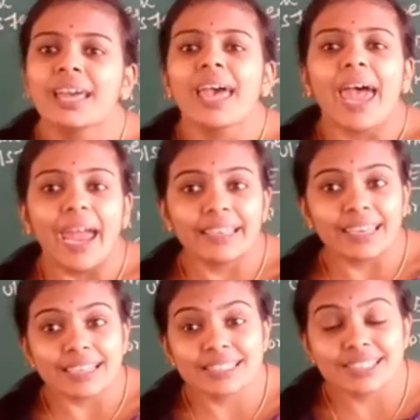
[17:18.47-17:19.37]
at
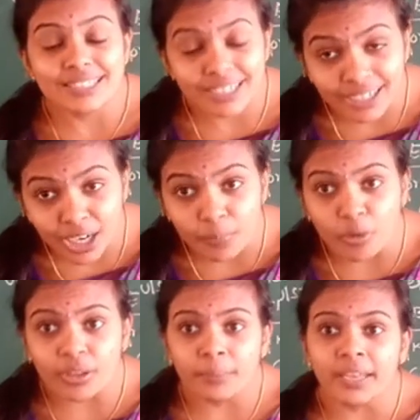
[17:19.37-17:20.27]
its general body
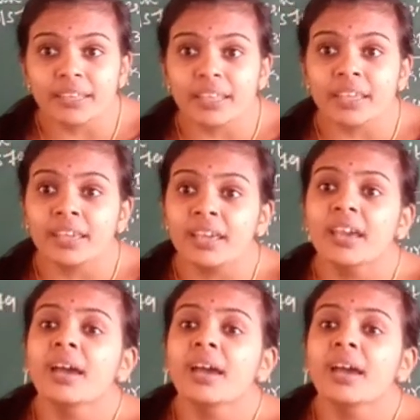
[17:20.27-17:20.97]
meeting,